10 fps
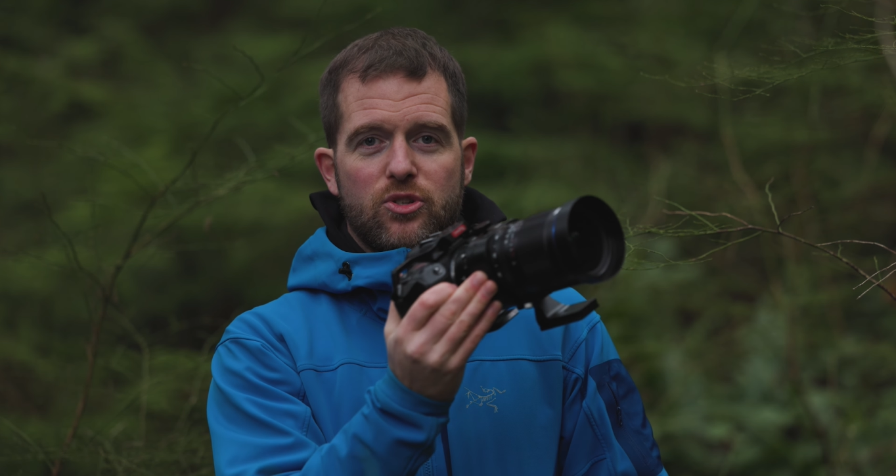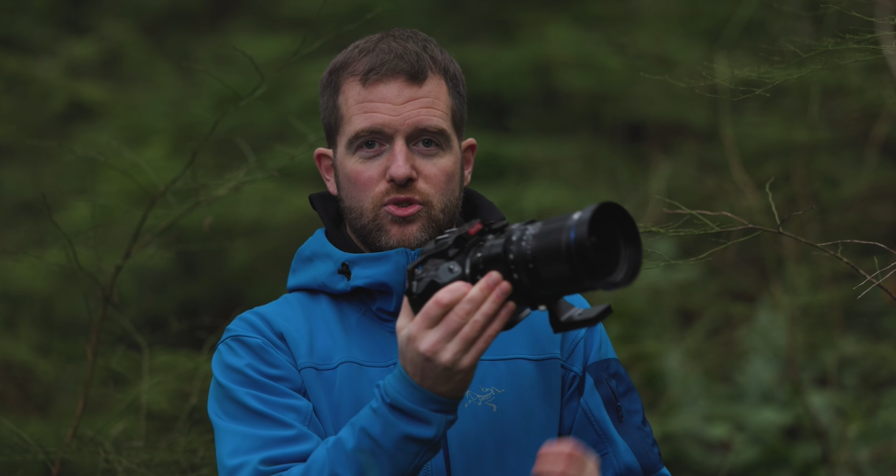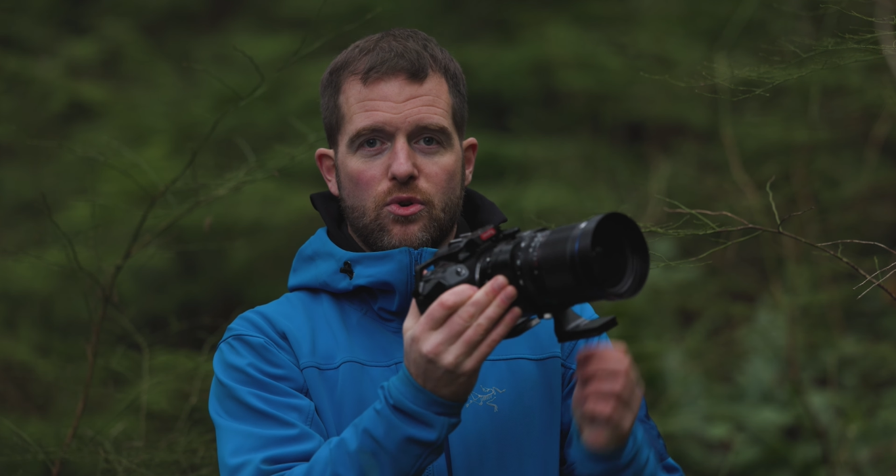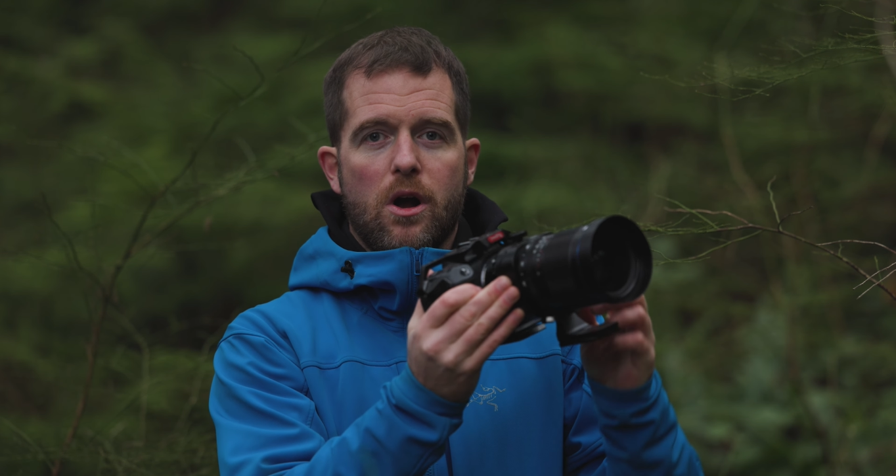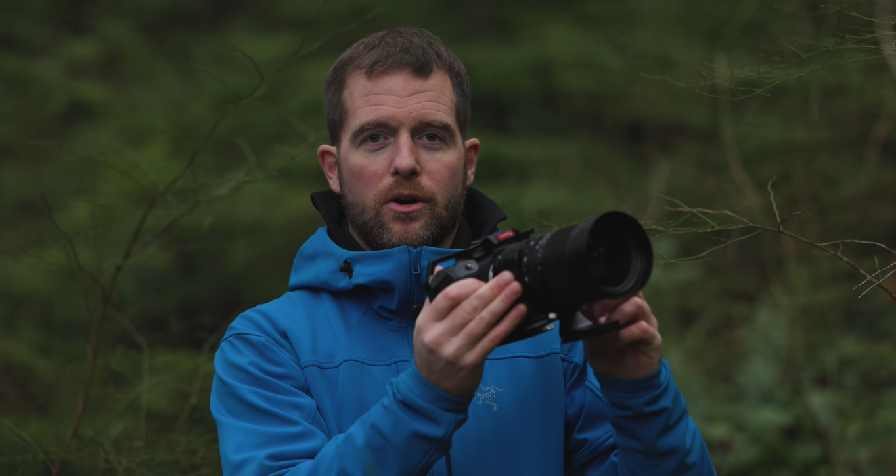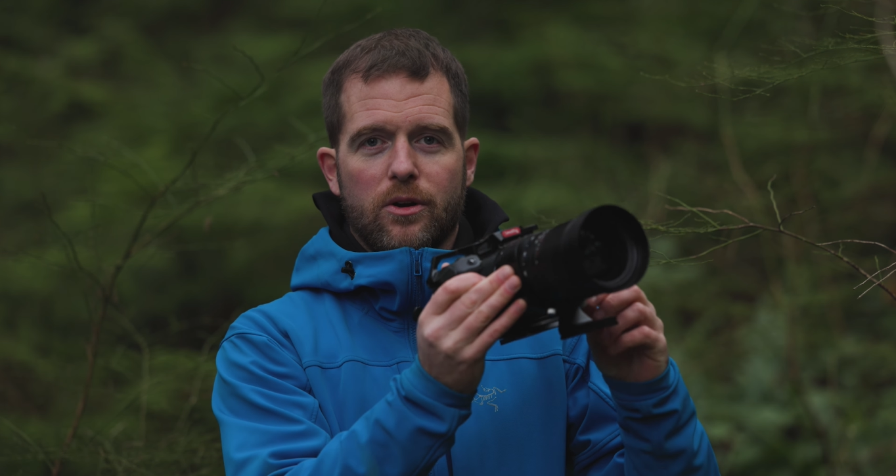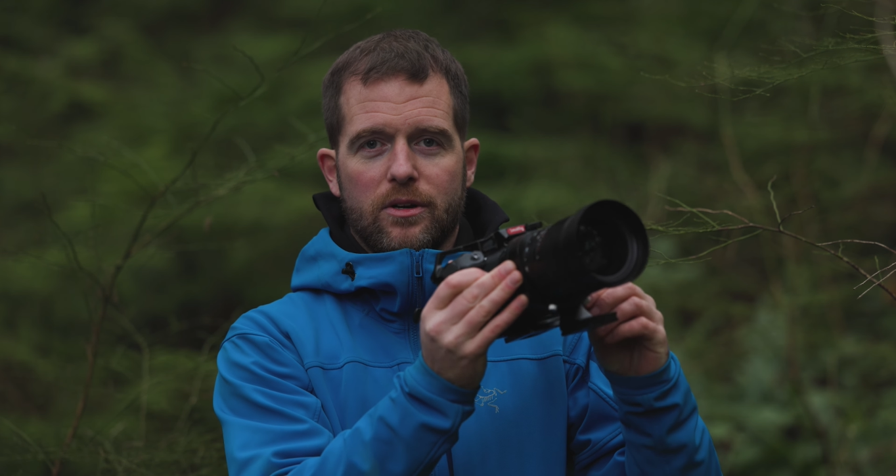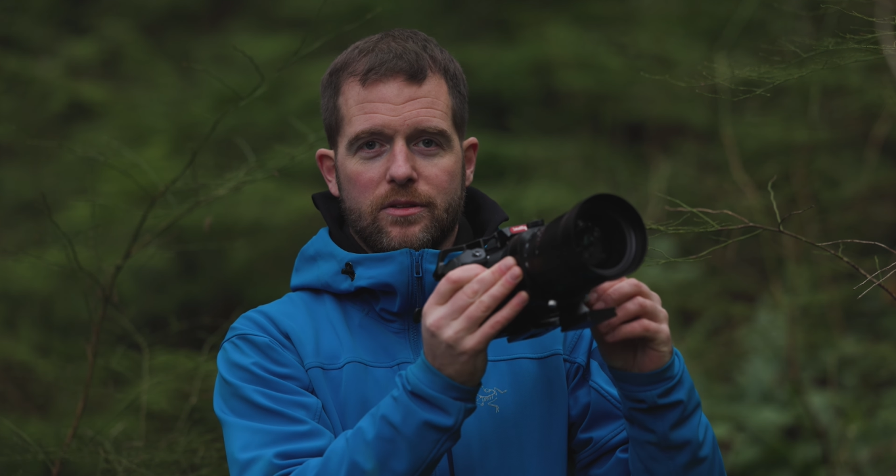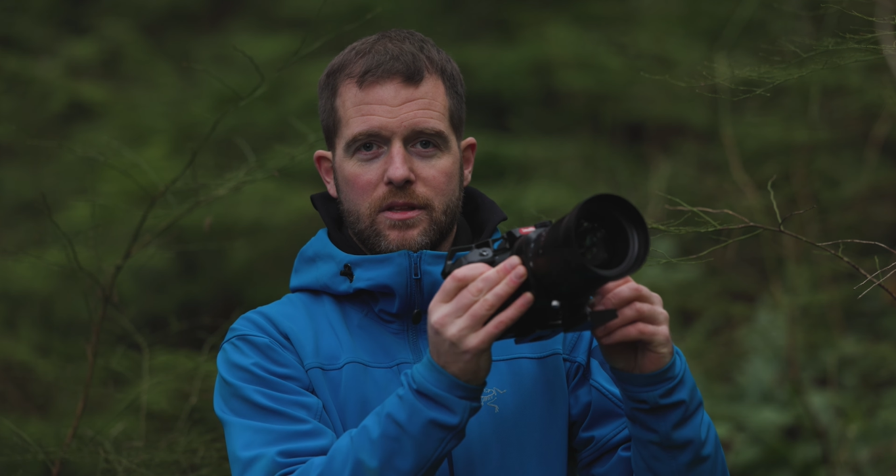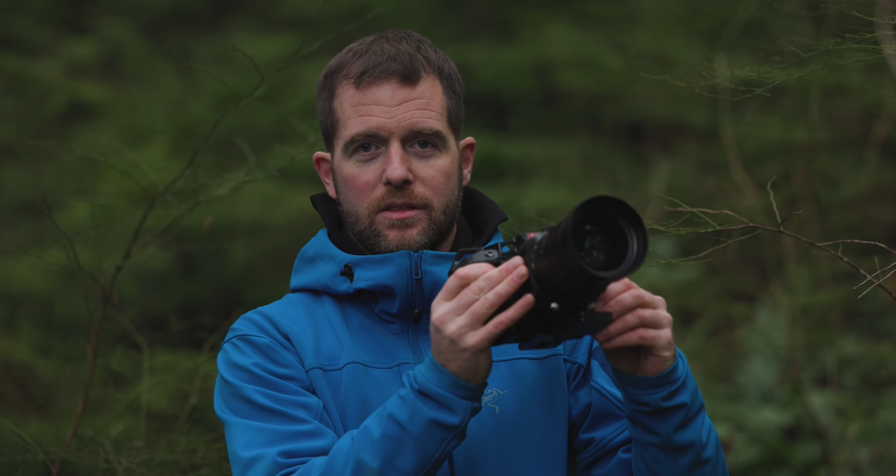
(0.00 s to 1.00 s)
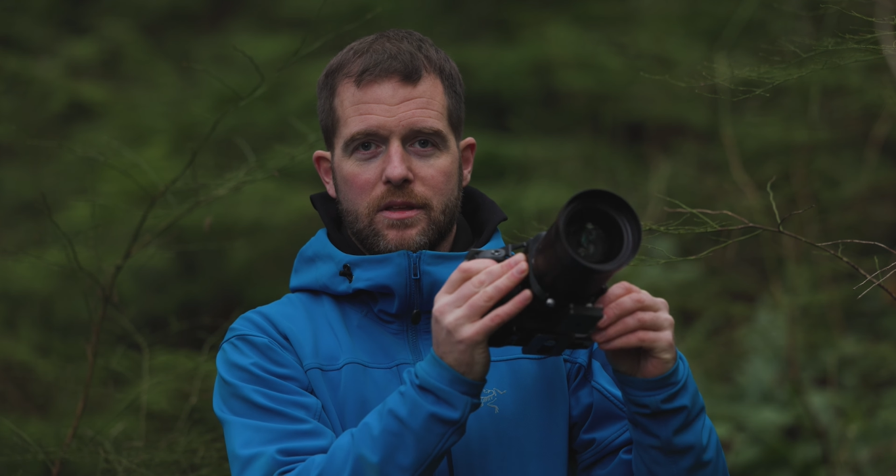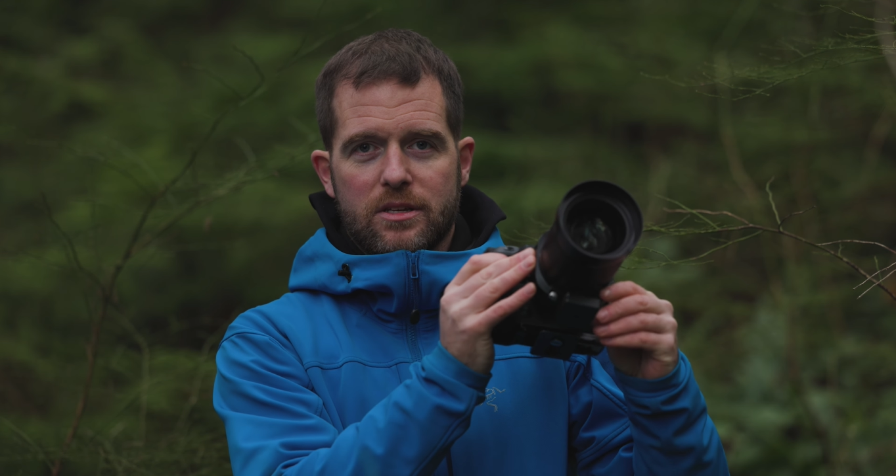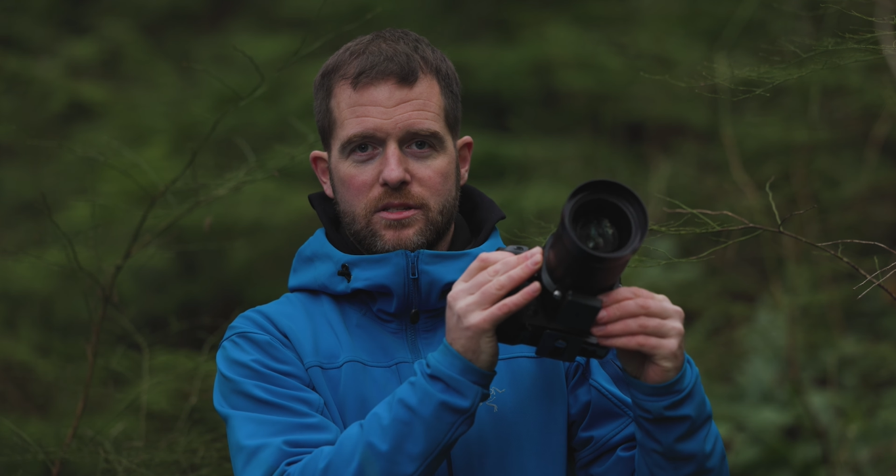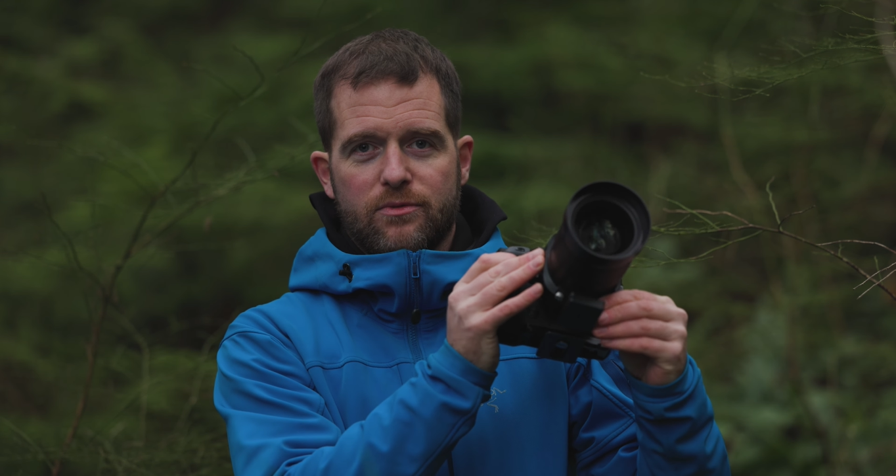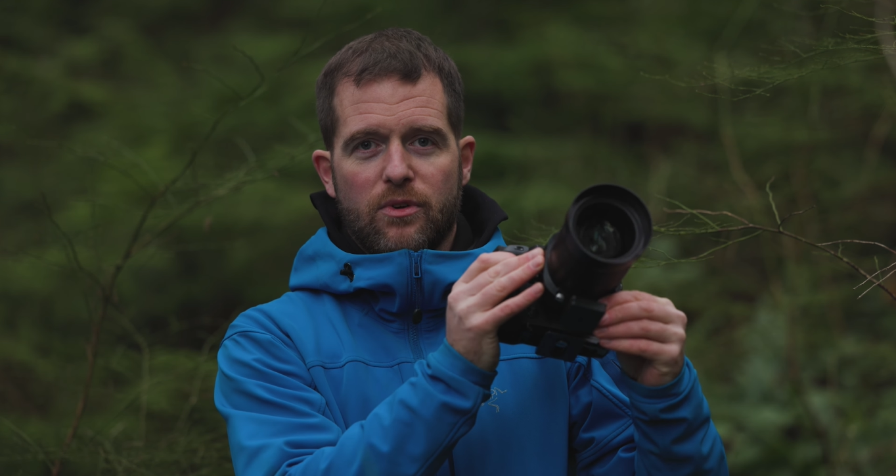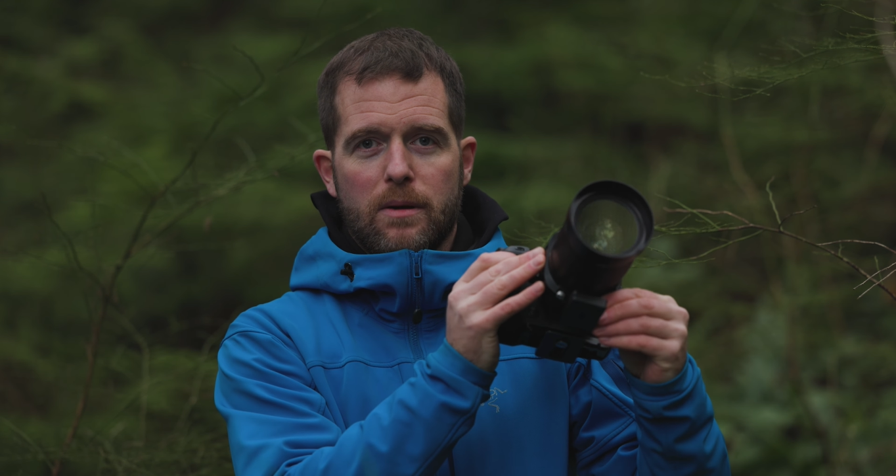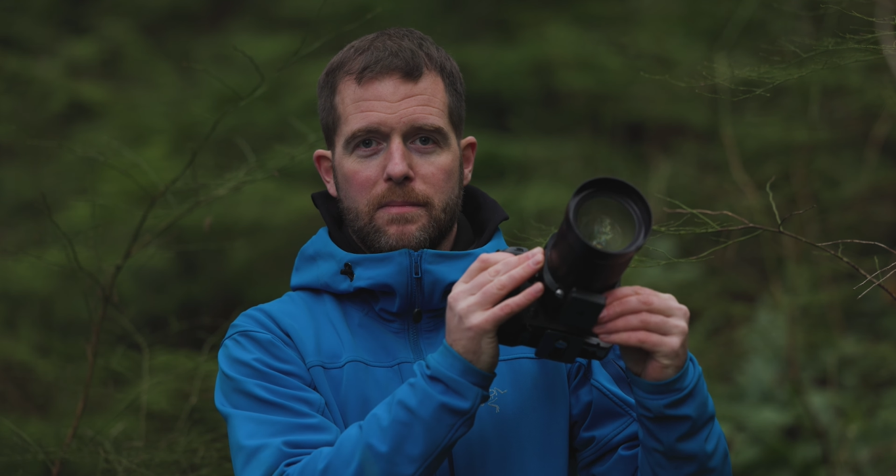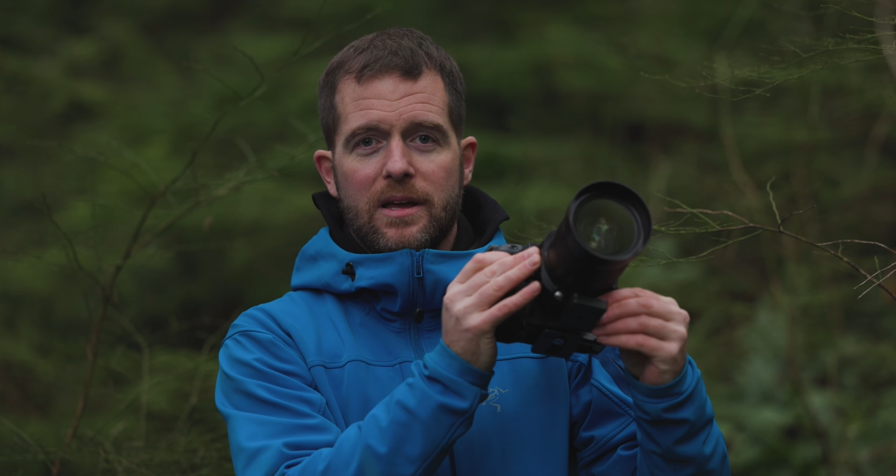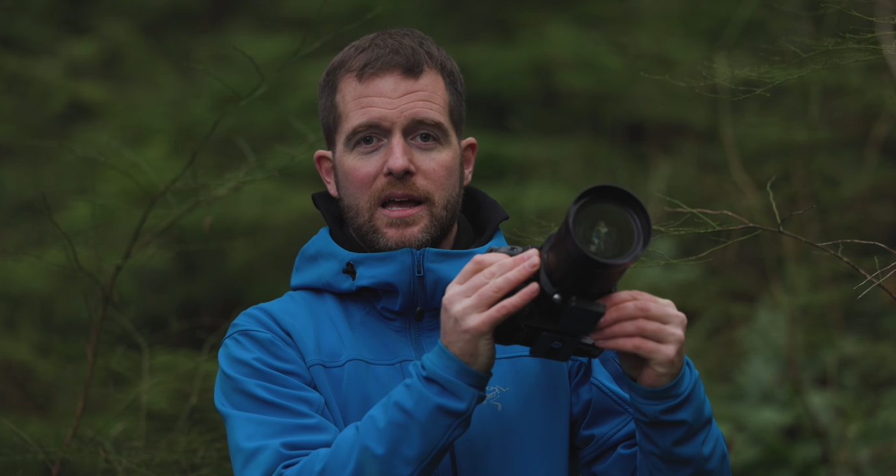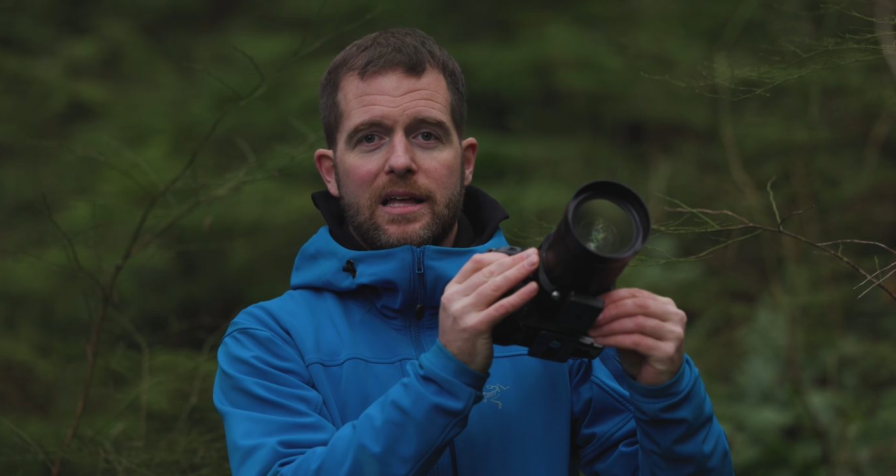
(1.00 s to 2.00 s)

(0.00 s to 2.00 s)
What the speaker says: stronger than this from